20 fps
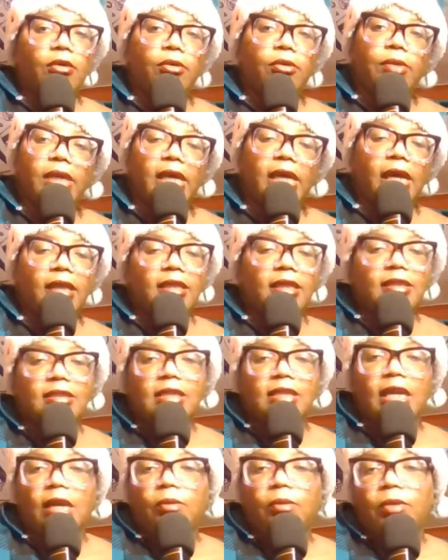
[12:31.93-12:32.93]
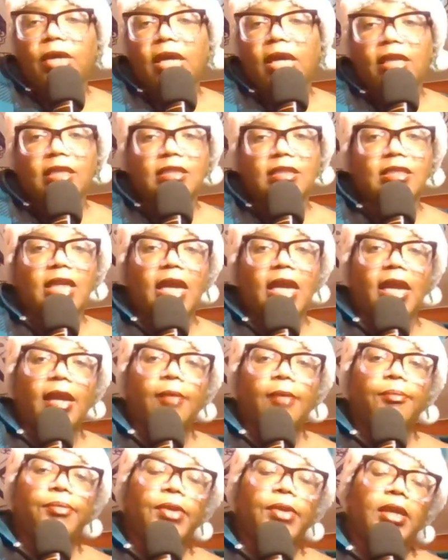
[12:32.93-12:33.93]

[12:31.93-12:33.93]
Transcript: oh, we got this game, we got this game.